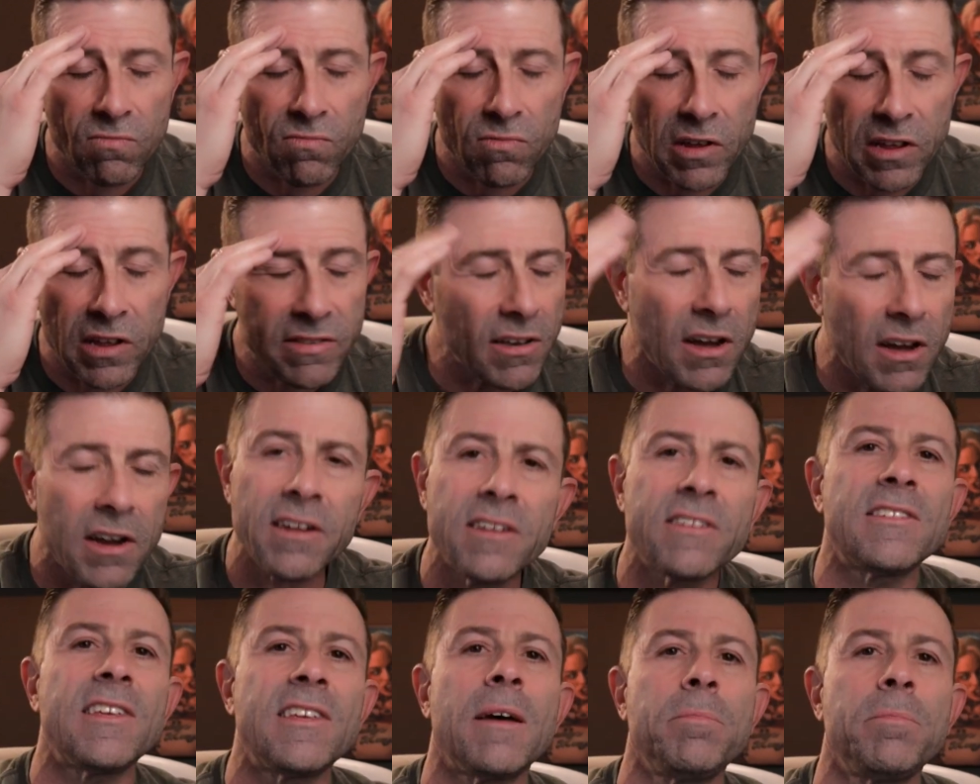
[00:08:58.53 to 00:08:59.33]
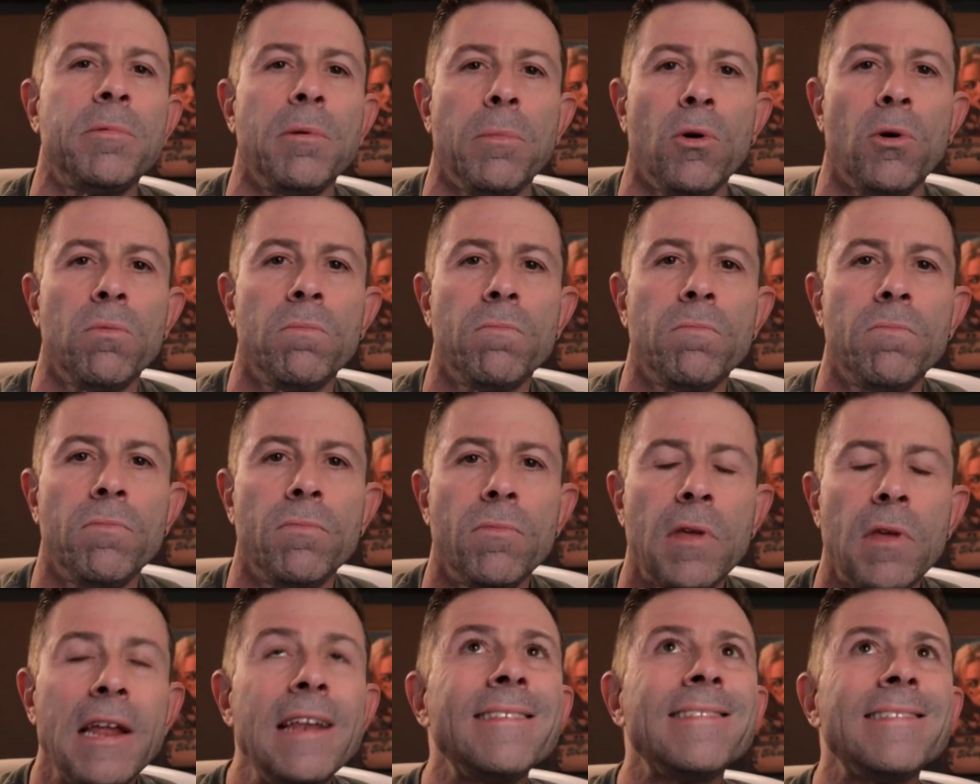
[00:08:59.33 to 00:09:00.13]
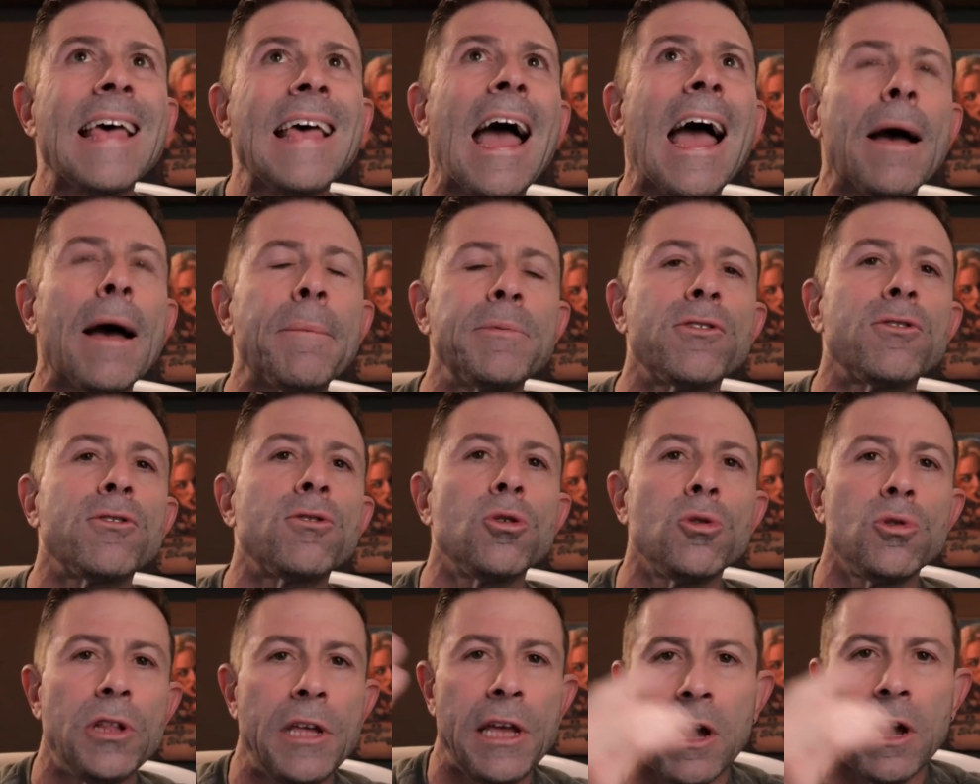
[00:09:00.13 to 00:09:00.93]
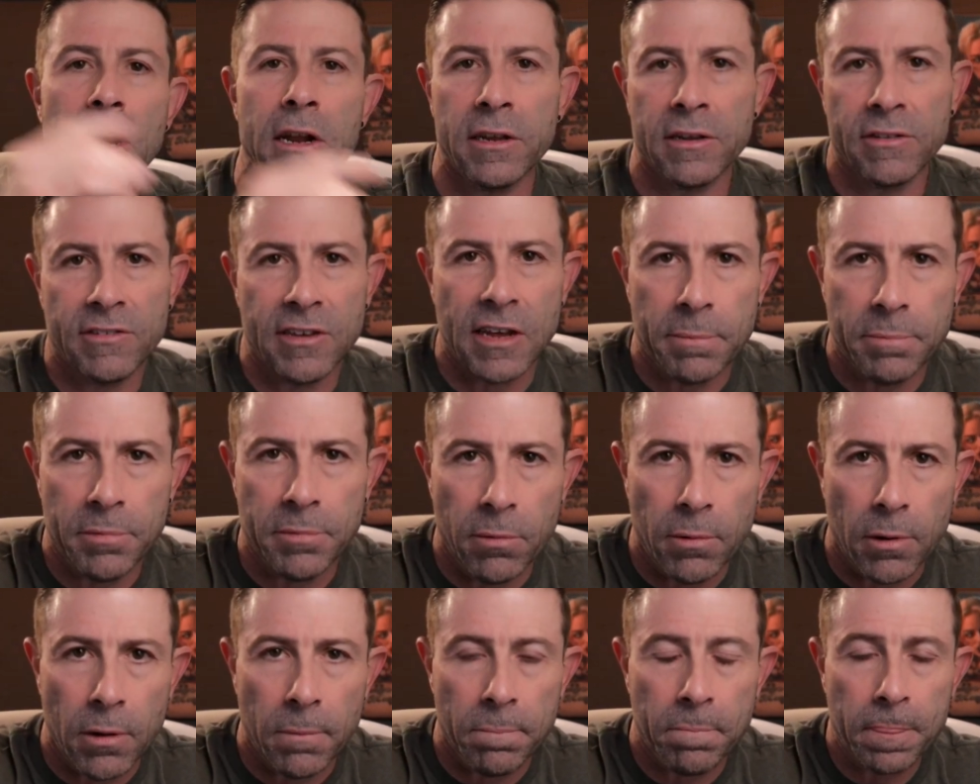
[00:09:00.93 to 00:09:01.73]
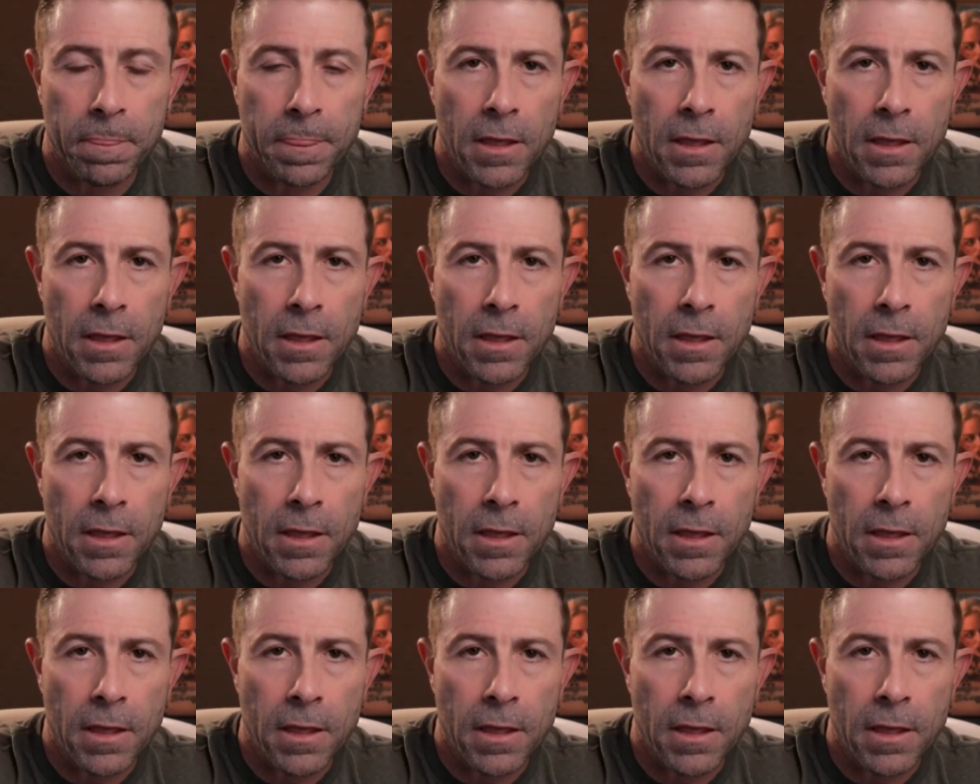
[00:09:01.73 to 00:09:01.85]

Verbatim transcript: it's unacceptable. It is absolutely unacceptable.